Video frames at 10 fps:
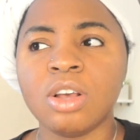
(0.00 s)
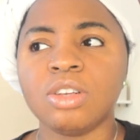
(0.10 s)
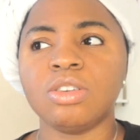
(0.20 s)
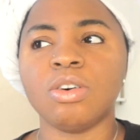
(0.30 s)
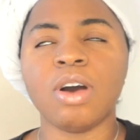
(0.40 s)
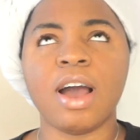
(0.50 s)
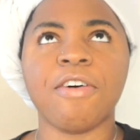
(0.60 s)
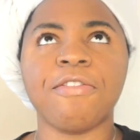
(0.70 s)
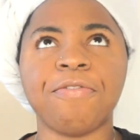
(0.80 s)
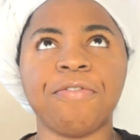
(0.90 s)
so
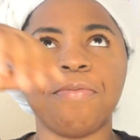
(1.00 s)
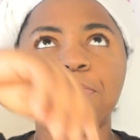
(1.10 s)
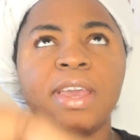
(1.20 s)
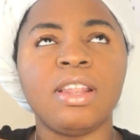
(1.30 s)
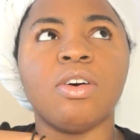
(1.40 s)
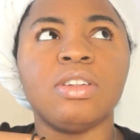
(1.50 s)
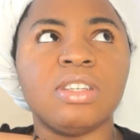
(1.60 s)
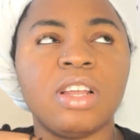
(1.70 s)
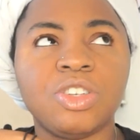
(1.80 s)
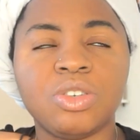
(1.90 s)
I've been on the
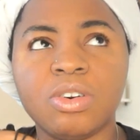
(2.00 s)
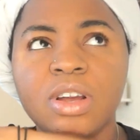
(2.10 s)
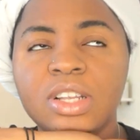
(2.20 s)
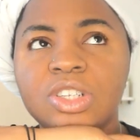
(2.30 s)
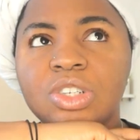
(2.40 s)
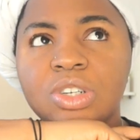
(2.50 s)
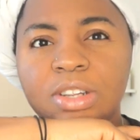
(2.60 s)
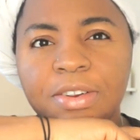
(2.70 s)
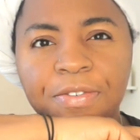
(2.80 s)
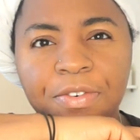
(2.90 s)
natural hair
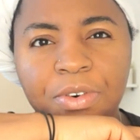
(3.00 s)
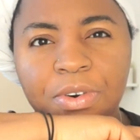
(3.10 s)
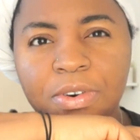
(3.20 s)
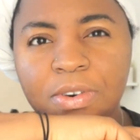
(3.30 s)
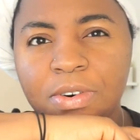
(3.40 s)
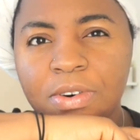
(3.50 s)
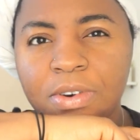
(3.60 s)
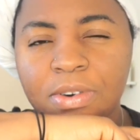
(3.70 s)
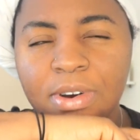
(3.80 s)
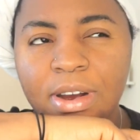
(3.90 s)
journey
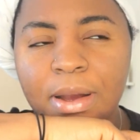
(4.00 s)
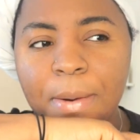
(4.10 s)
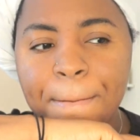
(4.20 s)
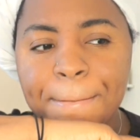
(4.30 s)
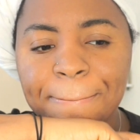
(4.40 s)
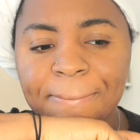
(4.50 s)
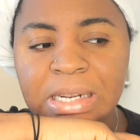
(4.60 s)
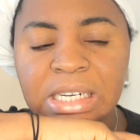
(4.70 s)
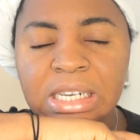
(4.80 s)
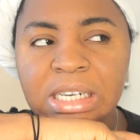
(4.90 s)
for
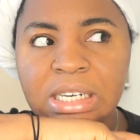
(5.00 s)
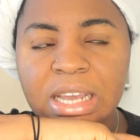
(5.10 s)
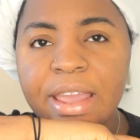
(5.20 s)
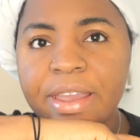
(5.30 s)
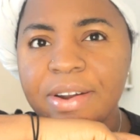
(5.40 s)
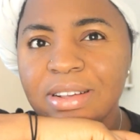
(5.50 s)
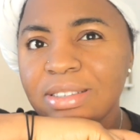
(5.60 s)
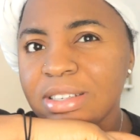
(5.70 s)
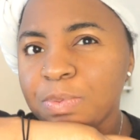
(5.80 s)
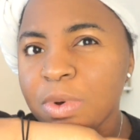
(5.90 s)
a year and
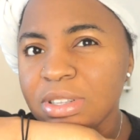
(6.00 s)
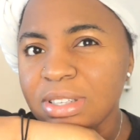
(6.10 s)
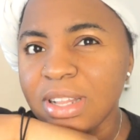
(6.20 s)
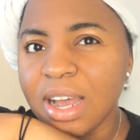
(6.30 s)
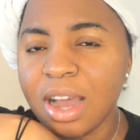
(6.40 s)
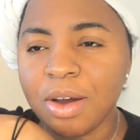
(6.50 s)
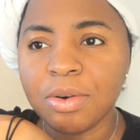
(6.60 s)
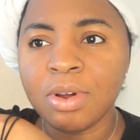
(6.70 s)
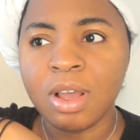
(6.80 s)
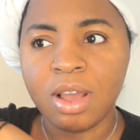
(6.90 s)
6 months
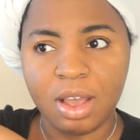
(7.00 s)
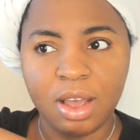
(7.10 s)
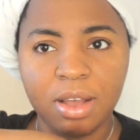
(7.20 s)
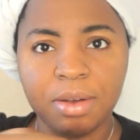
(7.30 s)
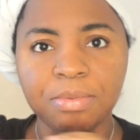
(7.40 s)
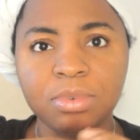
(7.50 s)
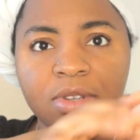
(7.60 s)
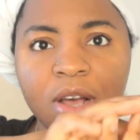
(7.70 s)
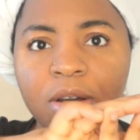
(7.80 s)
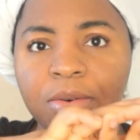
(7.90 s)
now.
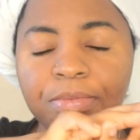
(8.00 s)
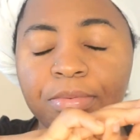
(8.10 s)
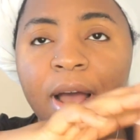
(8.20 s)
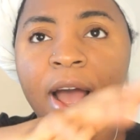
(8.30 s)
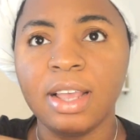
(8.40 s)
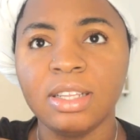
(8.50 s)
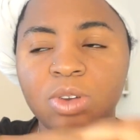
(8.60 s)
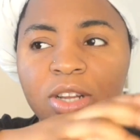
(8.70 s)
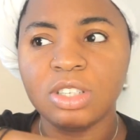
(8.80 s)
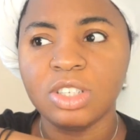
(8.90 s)
So I
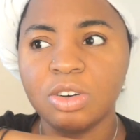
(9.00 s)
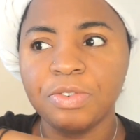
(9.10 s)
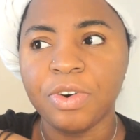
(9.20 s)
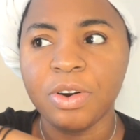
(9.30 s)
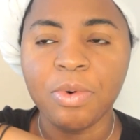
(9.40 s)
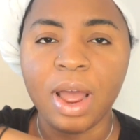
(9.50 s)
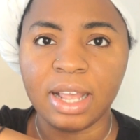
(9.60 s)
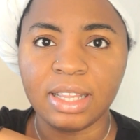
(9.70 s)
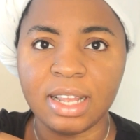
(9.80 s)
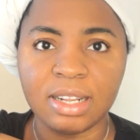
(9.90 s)
transitioned for a
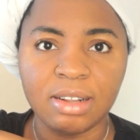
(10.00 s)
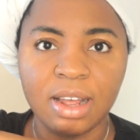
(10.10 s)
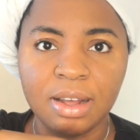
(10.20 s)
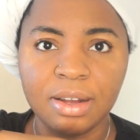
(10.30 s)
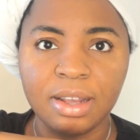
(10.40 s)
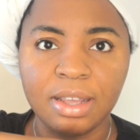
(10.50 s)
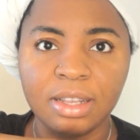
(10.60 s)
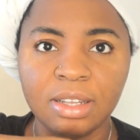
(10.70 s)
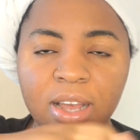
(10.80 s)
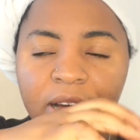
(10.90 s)
while, then
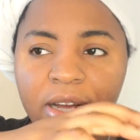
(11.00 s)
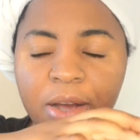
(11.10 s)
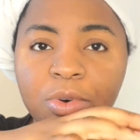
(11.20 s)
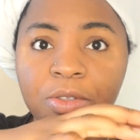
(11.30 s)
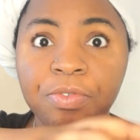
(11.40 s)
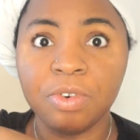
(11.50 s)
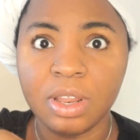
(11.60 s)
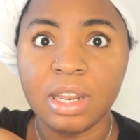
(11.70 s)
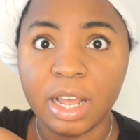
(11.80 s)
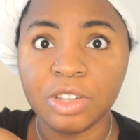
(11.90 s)
I was
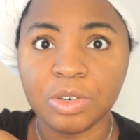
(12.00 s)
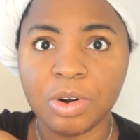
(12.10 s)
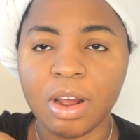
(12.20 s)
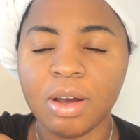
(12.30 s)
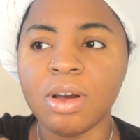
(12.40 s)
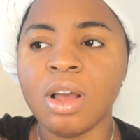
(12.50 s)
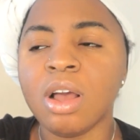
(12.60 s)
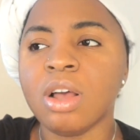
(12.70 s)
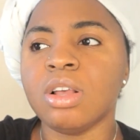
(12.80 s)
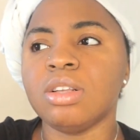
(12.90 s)
fully natural.
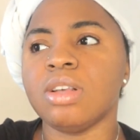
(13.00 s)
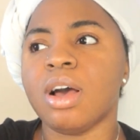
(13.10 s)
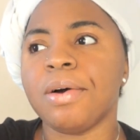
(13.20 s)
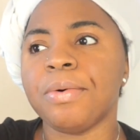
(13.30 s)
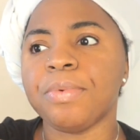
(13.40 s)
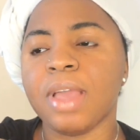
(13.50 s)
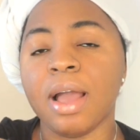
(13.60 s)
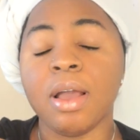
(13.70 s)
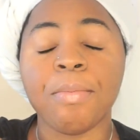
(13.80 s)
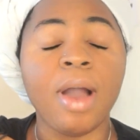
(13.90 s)
So yeah,
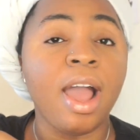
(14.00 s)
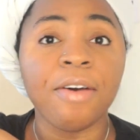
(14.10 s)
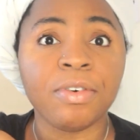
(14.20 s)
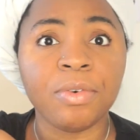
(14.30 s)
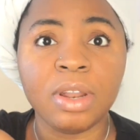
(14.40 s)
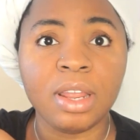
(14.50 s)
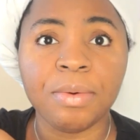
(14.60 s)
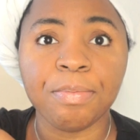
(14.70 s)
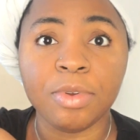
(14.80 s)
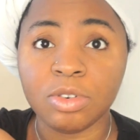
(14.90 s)
but I haven't
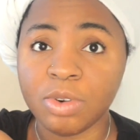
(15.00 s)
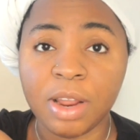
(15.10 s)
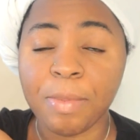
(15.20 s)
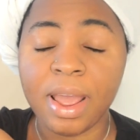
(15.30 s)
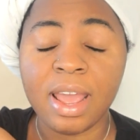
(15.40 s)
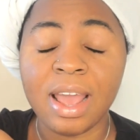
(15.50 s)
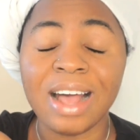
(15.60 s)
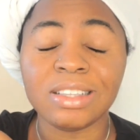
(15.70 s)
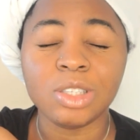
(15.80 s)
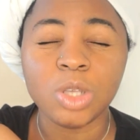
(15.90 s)
really blow dried my hair
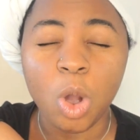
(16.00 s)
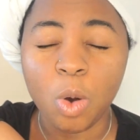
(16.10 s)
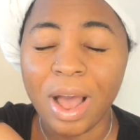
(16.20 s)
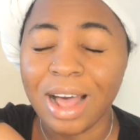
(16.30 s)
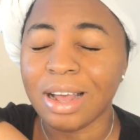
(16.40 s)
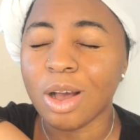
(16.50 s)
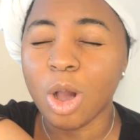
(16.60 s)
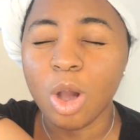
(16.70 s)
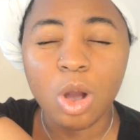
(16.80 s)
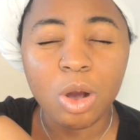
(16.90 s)
at
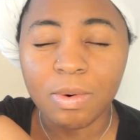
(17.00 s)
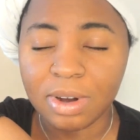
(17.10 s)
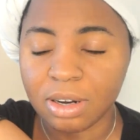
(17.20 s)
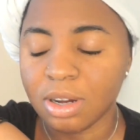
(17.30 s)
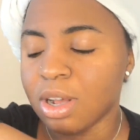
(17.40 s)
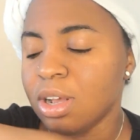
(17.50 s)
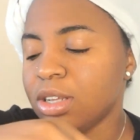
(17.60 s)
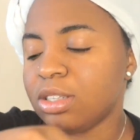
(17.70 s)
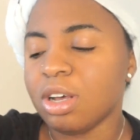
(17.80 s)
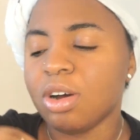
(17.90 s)
all.
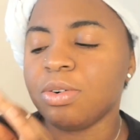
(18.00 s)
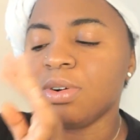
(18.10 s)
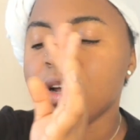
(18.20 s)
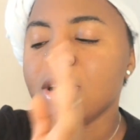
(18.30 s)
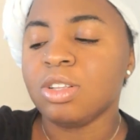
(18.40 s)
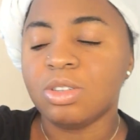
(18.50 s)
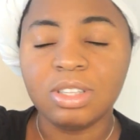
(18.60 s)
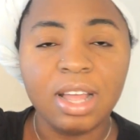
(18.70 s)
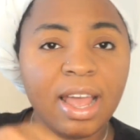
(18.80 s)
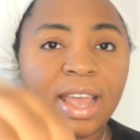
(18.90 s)
So
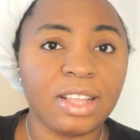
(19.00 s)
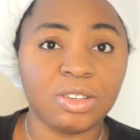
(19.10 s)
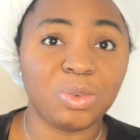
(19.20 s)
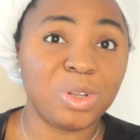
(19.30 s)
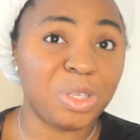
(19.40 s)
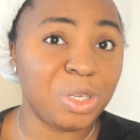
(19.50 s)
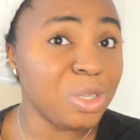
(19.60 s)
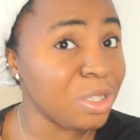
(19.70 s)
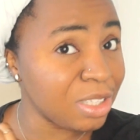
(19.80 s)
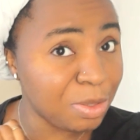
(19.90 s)
today I just want to
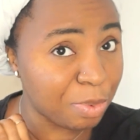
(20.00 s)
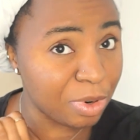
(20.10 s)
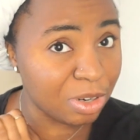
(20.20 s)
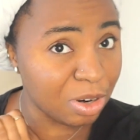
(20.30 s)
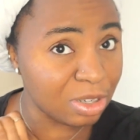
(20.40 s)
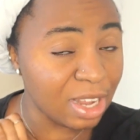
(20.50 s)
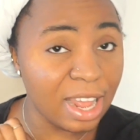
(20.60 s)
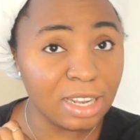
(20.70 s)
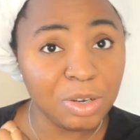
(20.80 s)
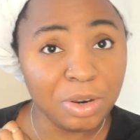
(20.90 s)
use this product,
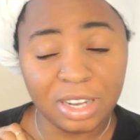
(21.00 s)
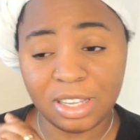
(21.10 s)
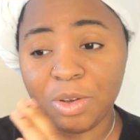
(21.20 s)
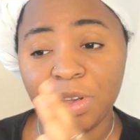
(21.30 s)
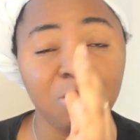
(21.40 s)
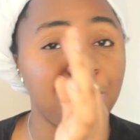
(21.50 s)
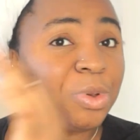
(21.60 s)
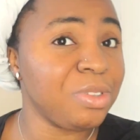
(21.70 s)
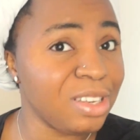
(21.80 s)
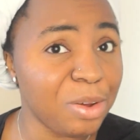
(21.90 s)
and you guys are going to be
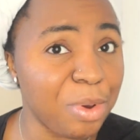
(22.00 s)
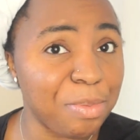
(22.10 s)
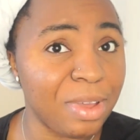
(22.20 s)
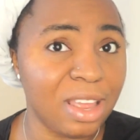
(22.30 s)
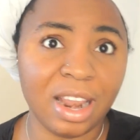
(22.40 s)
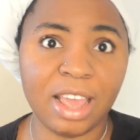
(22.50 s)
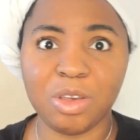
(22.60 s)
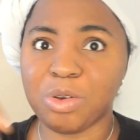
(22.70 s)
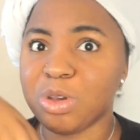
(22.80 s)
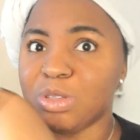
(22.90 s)
using it with me. Like,
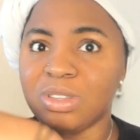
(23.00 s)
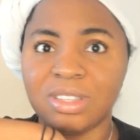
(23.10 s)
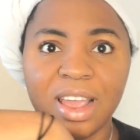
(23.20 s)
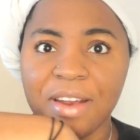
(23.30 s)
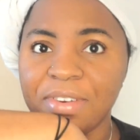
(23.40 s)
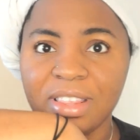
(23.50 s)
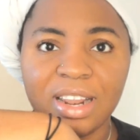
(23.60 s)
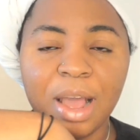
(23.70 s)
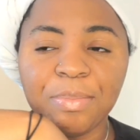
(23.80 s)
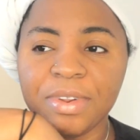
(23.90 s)
you're going to see
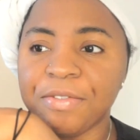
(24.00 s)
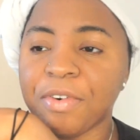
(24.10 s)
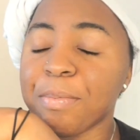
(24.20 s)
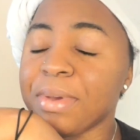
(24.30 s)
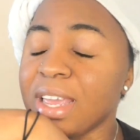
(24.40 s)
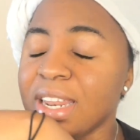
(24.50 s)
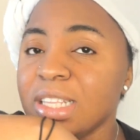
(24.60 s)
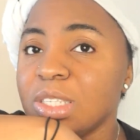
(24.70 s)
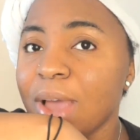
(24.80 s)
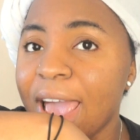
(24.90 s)
everything happening from
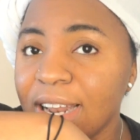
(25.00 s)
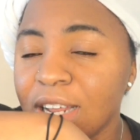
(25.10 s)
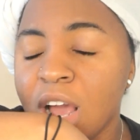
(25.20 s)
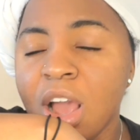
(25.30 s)
beginning to end,